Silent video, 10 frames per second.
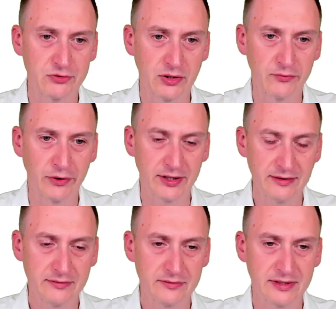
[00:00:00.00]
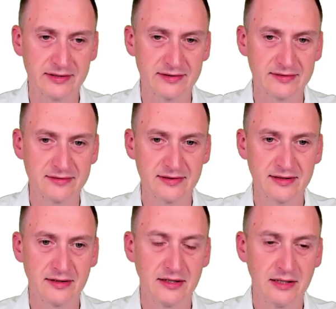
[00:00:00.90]
job running. This is
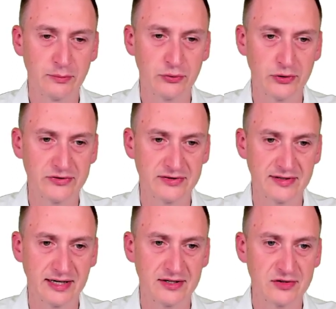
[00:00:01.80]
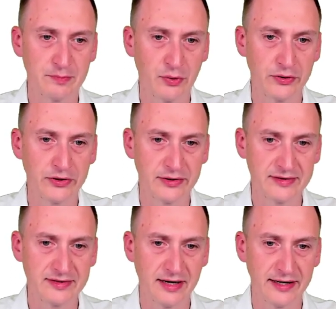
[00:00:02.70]
a process that gets spawned on
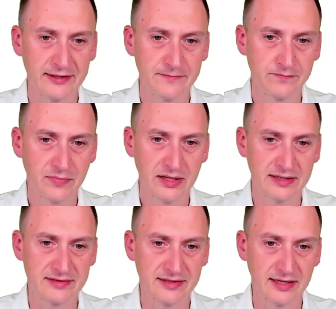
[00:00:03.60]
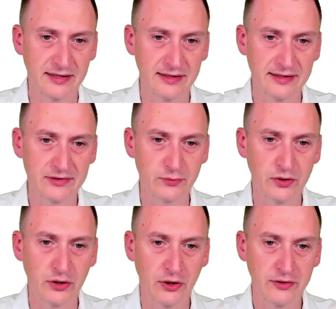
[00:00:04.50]
the side. And secondly, this
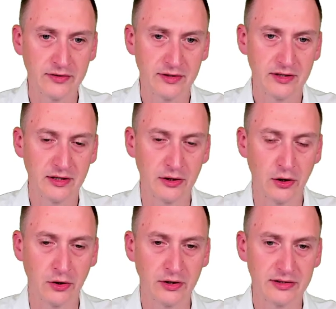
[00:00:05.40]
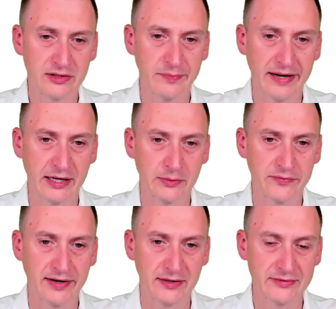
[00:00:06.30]
would not lock the
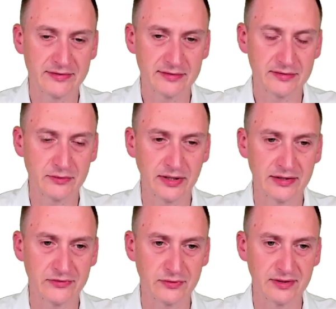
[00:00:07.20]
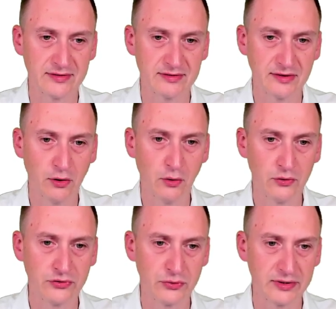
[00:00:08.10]
backup files. Okay, so this is
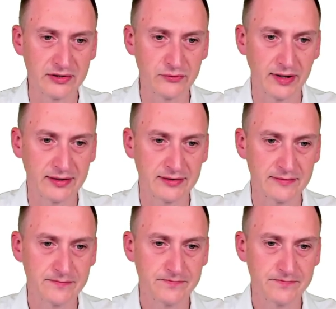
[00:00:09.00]
also a distractor.